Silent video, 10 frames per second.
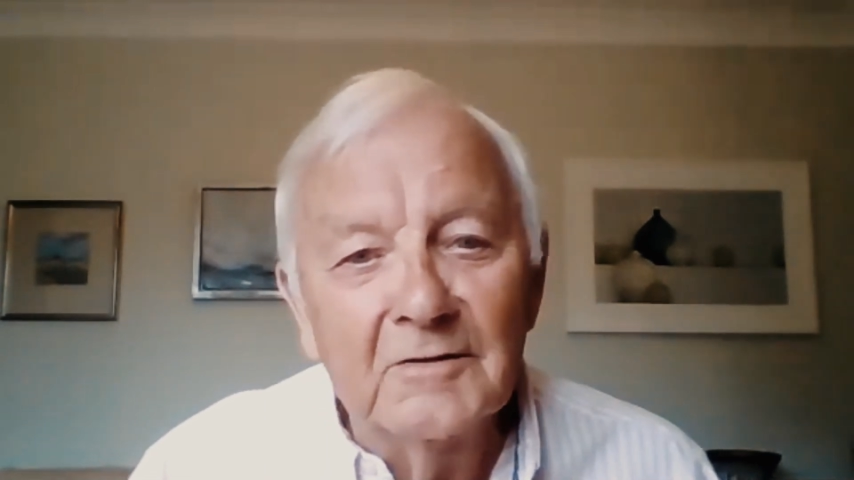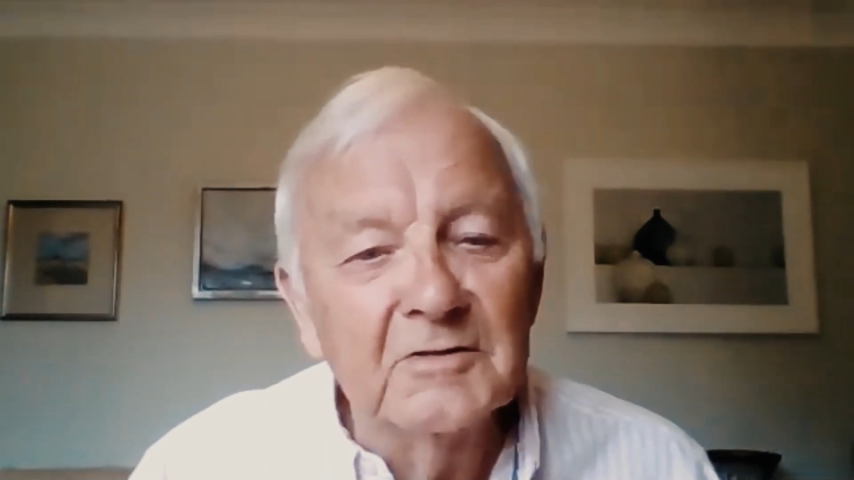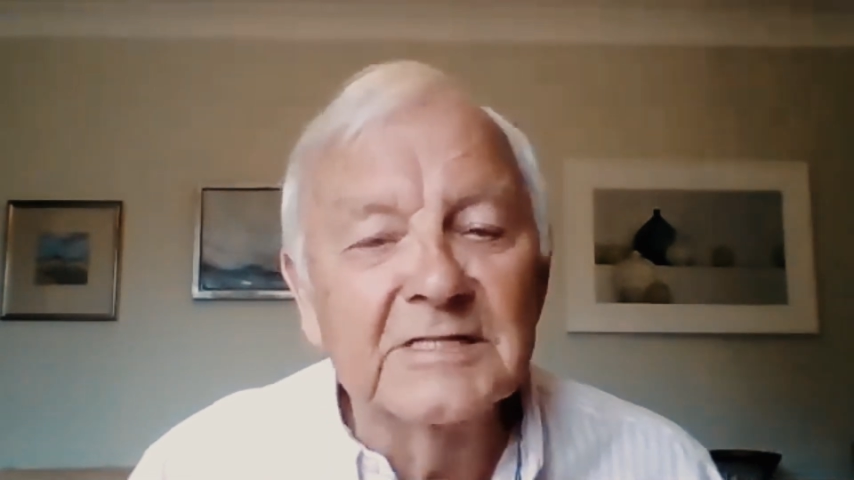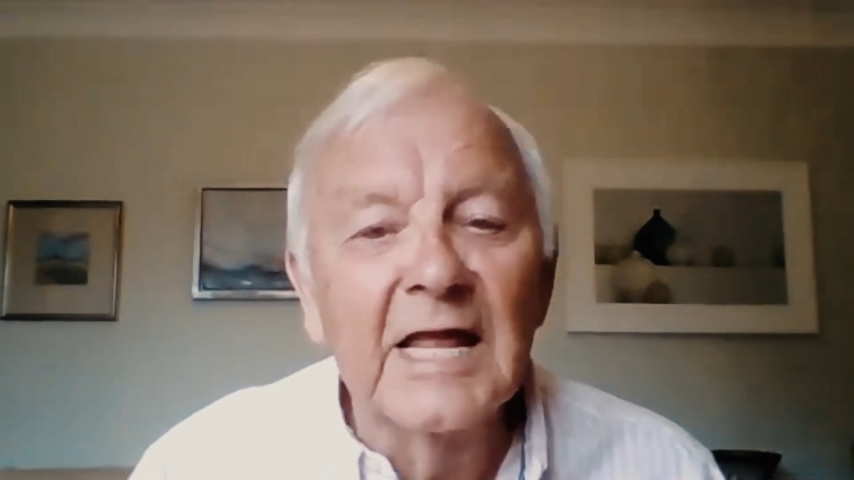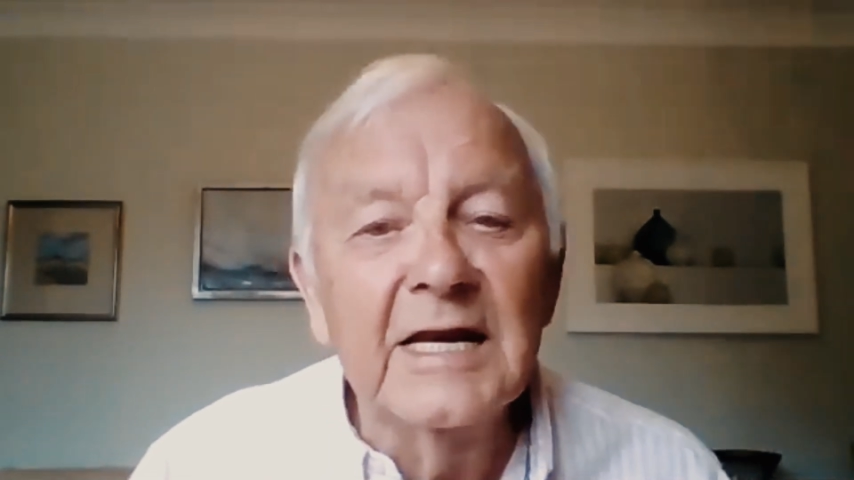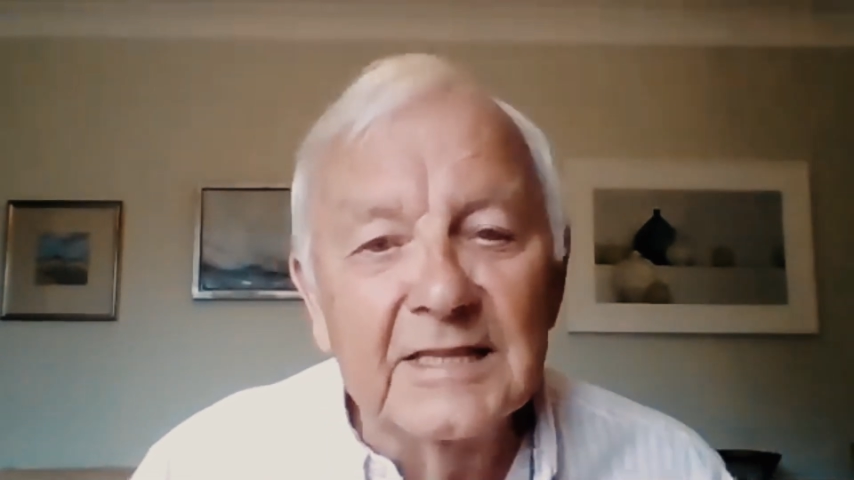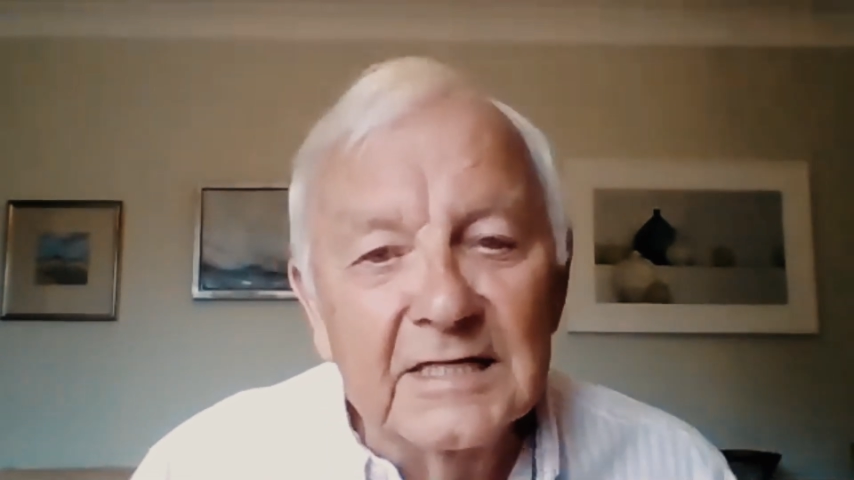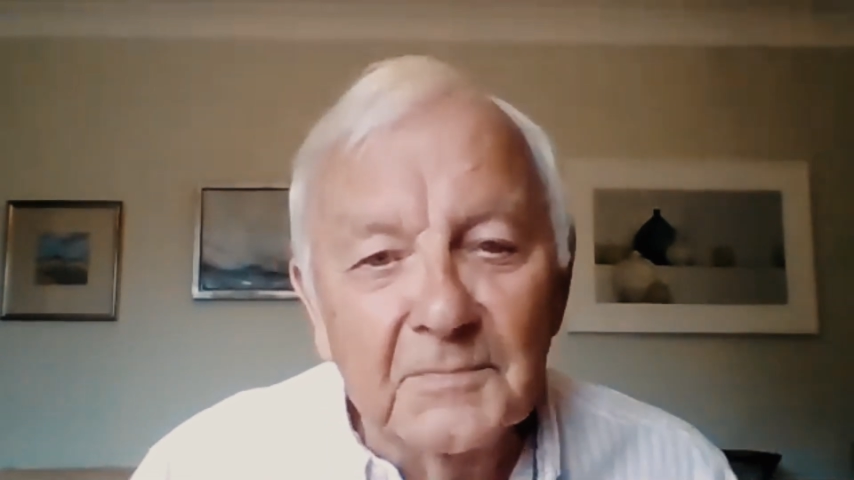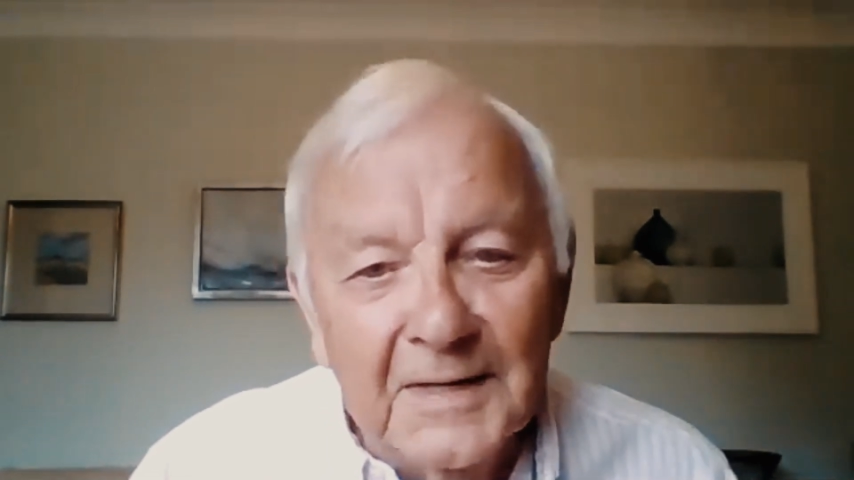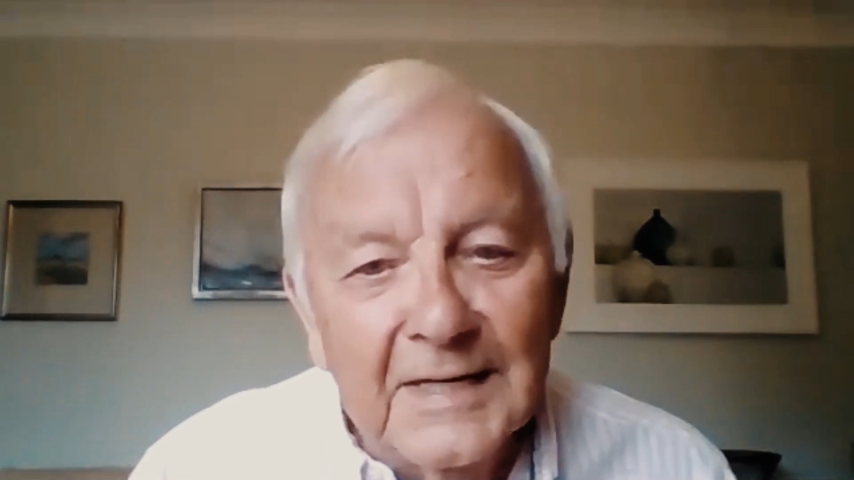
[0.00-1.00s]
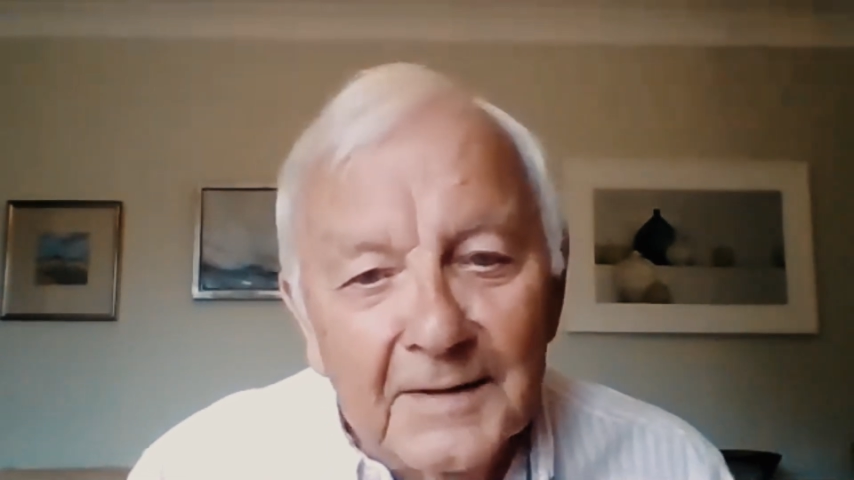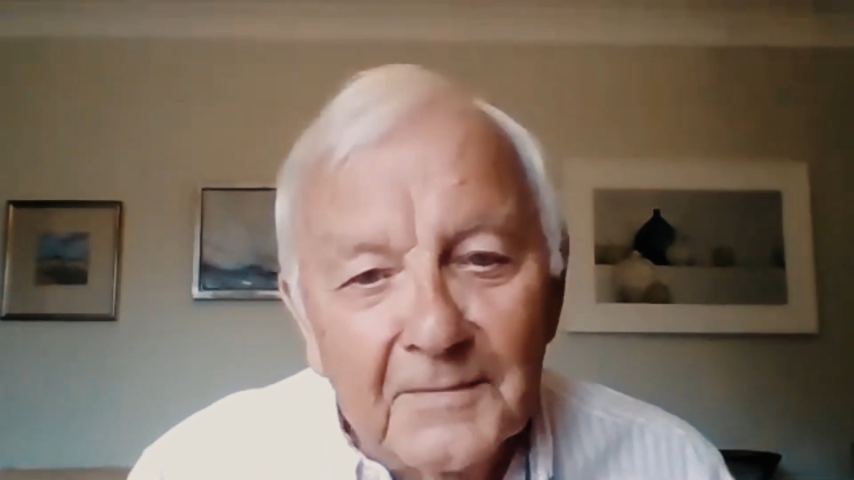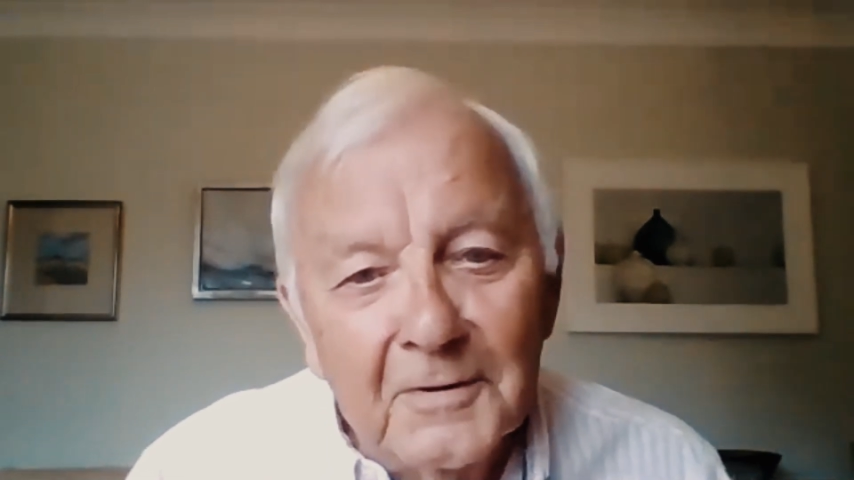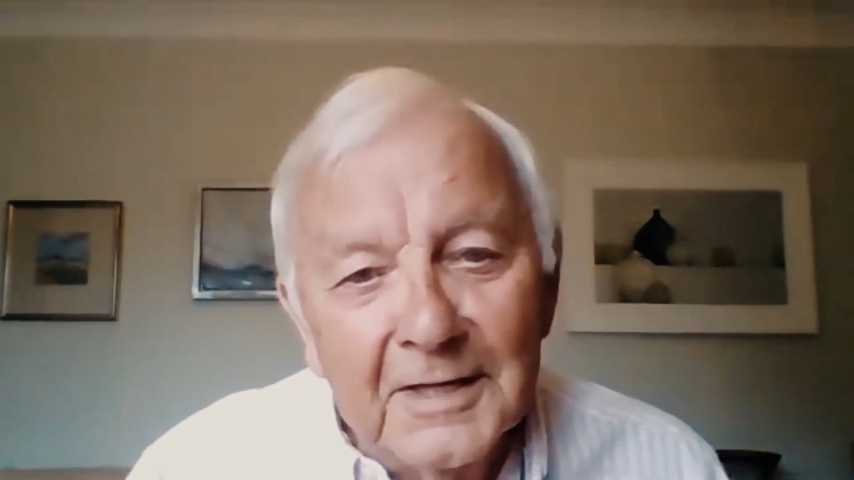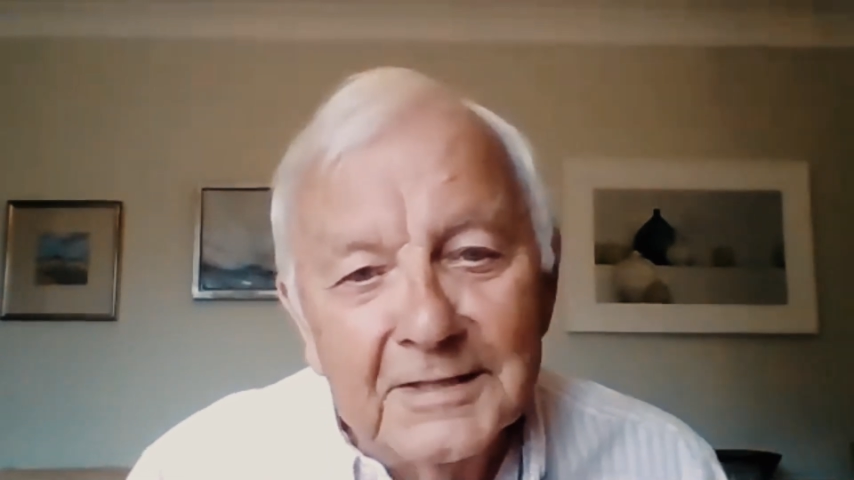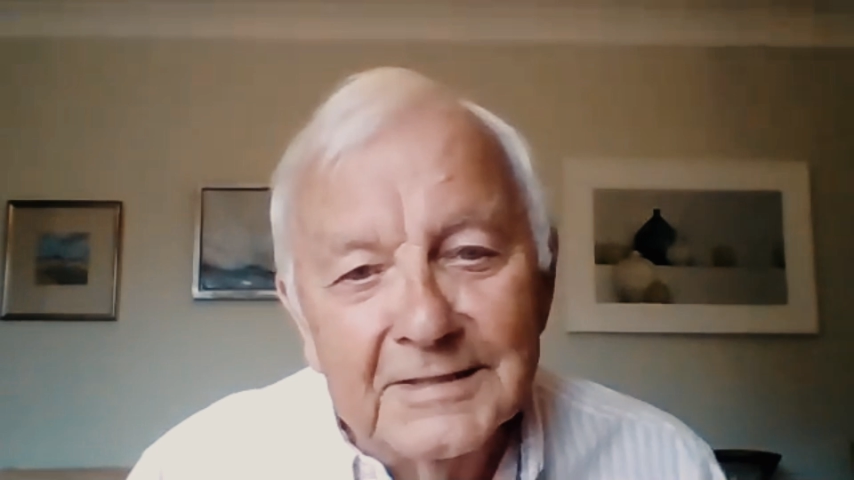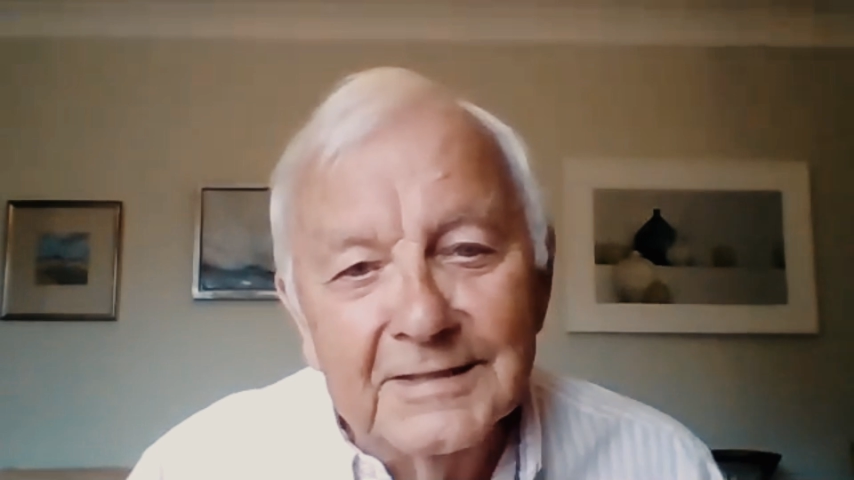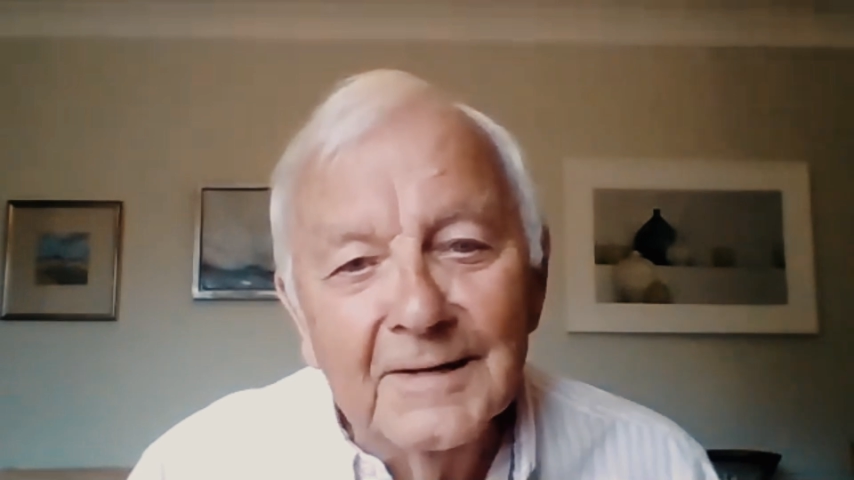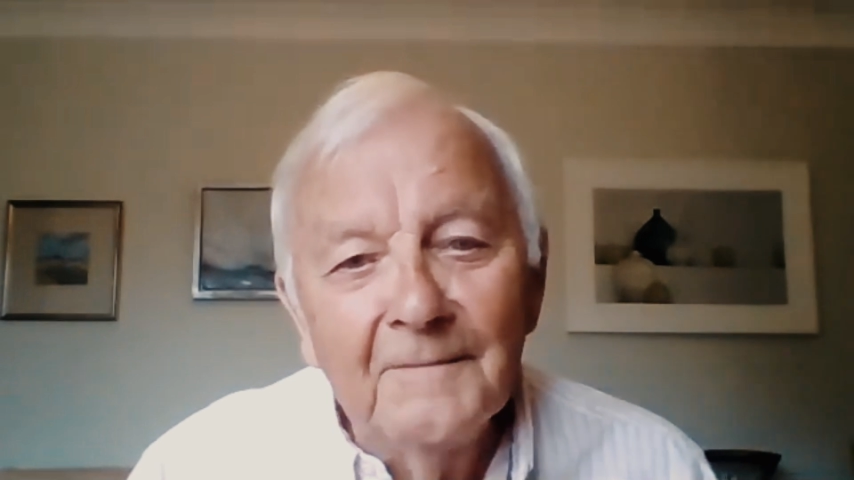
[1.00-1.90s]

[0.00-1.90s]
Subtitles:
There isn't anything to be liberated.